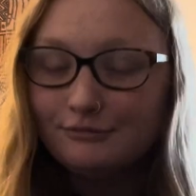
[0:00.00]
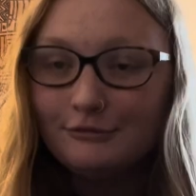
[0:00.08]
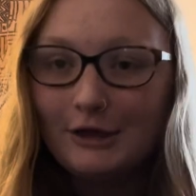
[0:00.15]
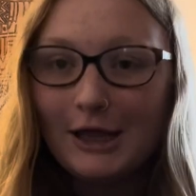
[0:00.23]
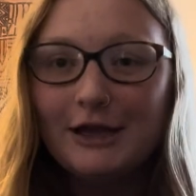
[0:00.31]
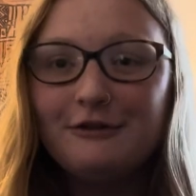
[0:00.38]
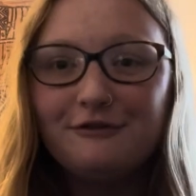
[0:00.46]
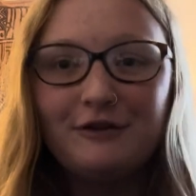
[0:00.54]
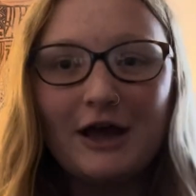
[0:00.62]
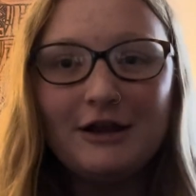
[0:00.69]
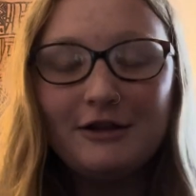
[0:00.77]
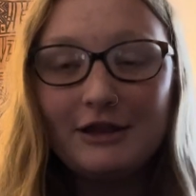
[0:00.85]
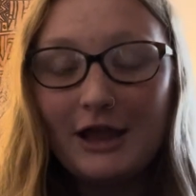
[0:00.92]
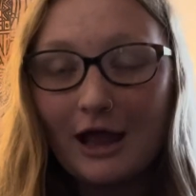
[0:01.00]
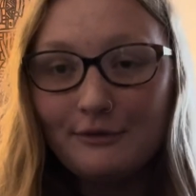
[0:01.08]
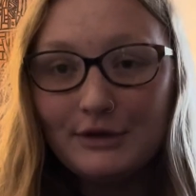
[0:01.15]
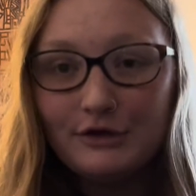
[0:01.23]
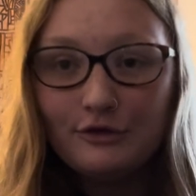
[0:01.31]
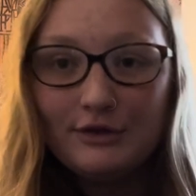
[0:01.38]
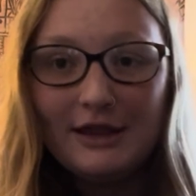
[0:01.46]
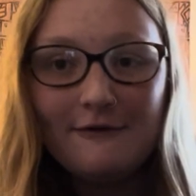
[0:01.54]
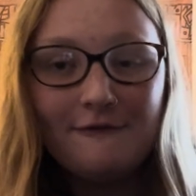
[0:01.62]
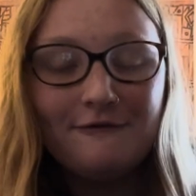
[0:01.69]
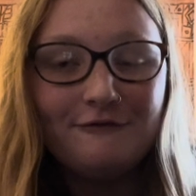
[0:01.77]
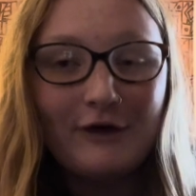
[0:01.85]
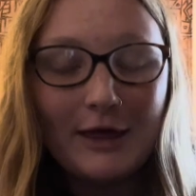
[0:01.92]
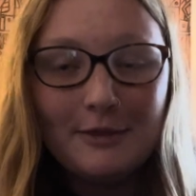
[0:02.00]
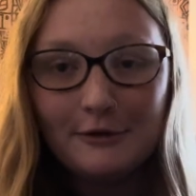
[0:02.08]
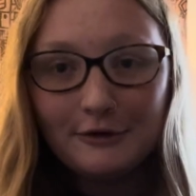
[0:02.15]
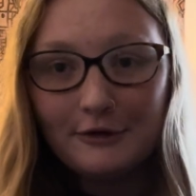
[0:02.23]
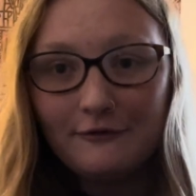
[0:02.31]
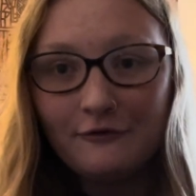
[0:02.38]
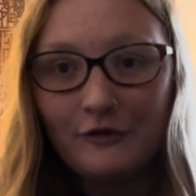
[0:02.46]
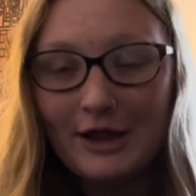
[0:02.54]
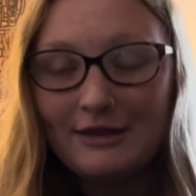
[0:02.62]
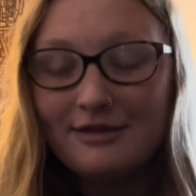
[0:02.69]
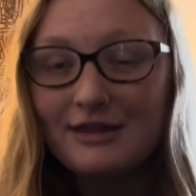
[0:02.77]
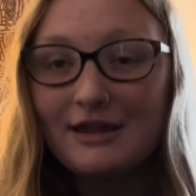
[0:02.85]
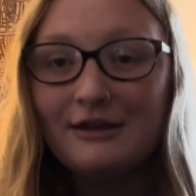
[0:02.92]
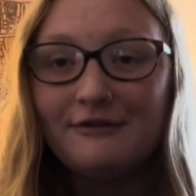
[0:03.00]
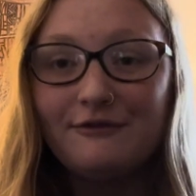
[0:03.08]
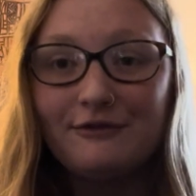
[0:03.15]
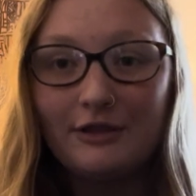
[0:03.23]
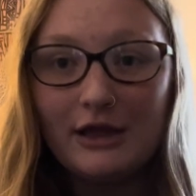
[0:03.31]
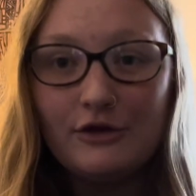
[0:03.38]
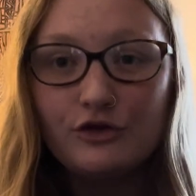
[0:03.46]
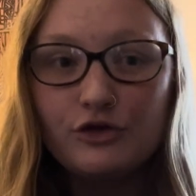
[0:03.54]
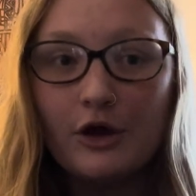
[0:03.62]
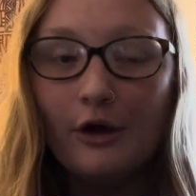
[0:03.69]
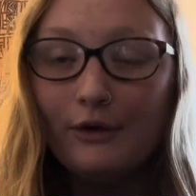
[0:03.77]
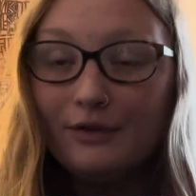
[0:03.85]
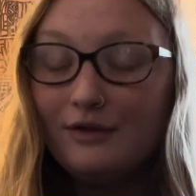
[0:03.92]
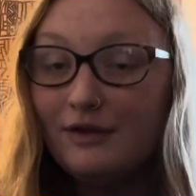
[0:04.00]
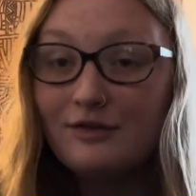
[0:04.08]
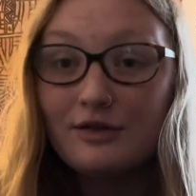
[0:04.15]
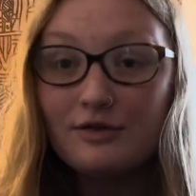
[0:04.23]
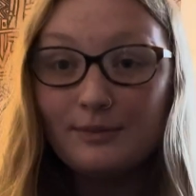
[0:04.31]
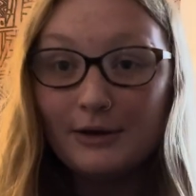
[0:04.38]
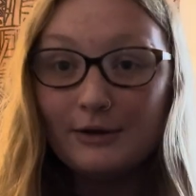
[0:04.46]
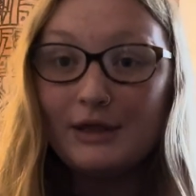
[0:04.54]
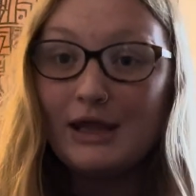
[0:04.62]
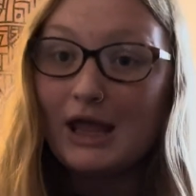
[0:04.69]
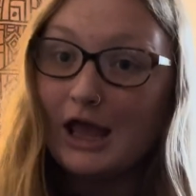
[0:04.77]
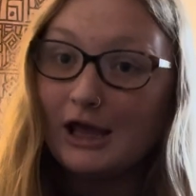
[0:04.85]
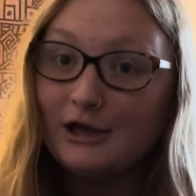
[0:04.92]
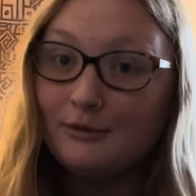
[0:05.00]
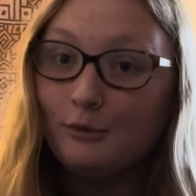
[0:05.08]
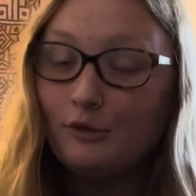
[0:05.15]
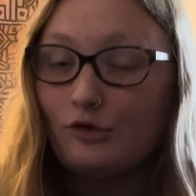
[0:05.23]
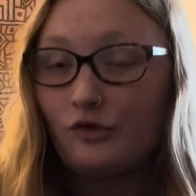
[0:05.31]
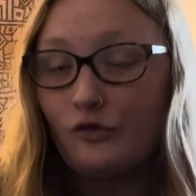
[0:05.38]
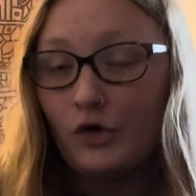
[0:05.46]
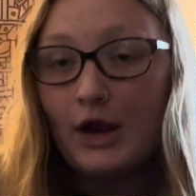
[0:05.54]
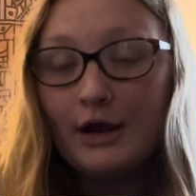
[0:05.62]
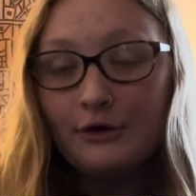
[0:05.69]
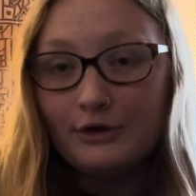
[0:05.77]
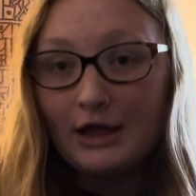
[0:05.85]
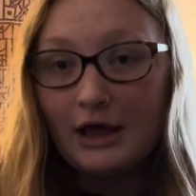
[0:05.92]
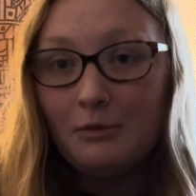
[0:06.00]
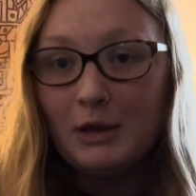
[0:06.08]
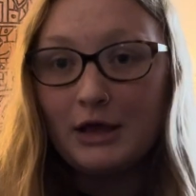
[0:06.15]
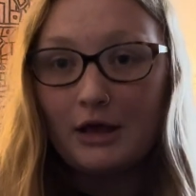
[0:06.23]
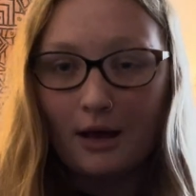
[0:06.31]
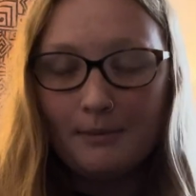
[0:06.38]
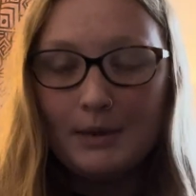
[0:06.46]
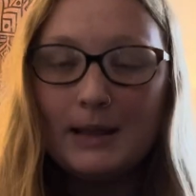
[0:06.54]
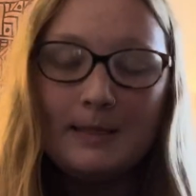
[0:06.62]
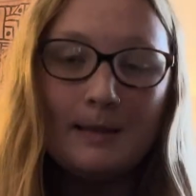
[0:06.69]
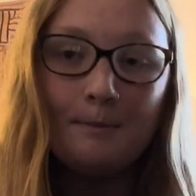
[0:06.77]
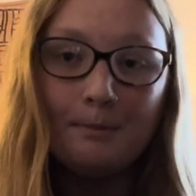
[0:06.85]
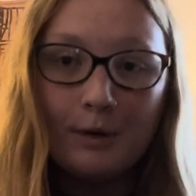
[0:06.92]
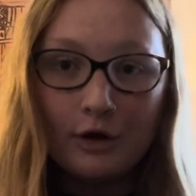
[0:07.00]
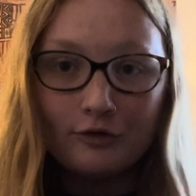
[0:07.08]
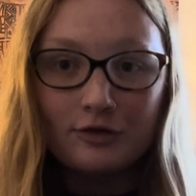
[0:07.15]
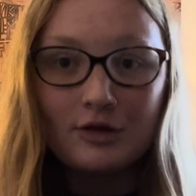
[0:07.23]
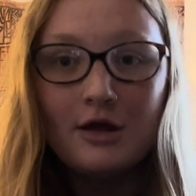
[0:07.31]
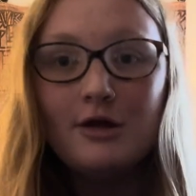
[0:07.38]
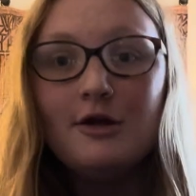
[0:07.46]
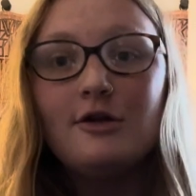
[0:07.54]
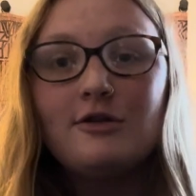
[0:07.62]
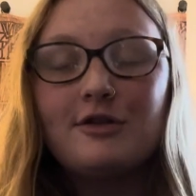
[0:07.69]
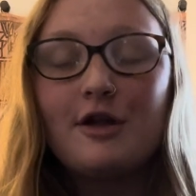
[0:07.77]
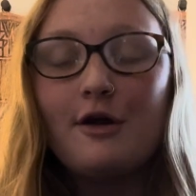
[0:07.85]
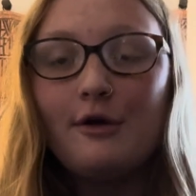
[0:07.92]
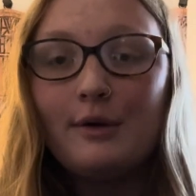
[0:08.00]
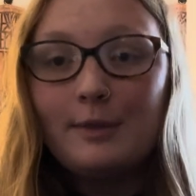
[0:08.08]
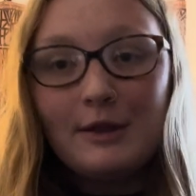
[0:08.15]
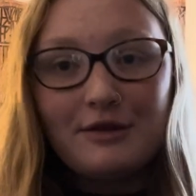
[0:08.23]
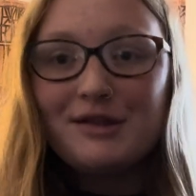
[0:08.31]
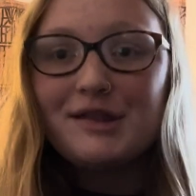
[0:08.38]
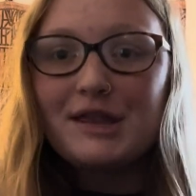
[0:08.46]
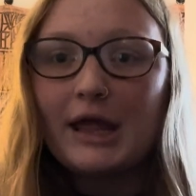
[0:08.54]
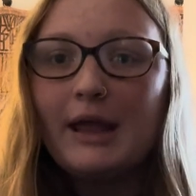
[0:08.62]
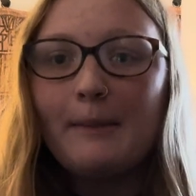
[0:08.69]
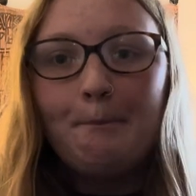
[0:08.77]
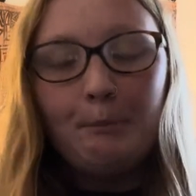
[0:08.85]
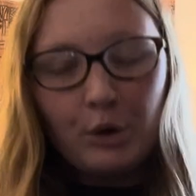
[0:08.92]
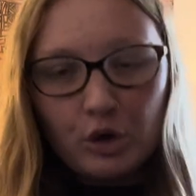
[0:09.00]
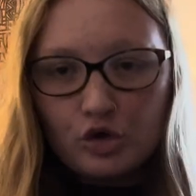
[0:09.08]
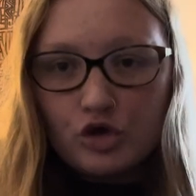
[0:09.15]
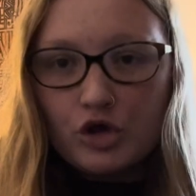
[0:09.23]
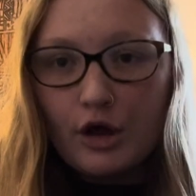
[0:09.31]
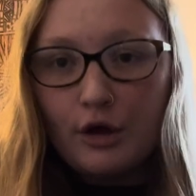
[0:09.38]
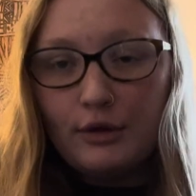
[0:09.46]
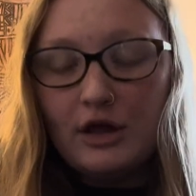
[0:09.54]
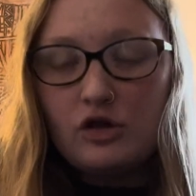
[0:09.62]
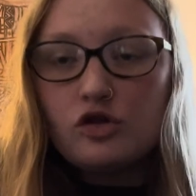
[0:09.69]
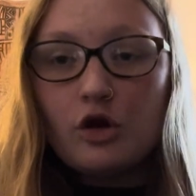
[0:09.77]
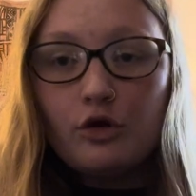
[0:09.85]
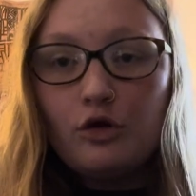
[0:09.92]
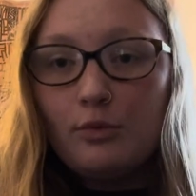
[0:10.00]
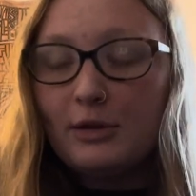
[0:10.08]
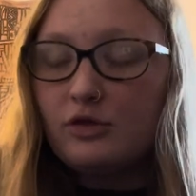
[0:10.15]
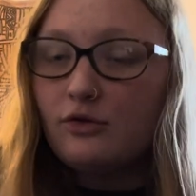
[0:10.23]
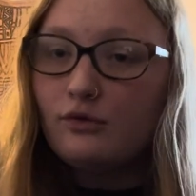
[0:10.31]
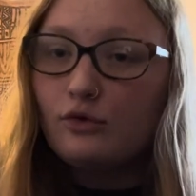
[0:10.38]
And finally, I went to the Feathered Friends in Flight show. This is where the animals for entertainment come in the most. So this is a bird show. They show you a bunch of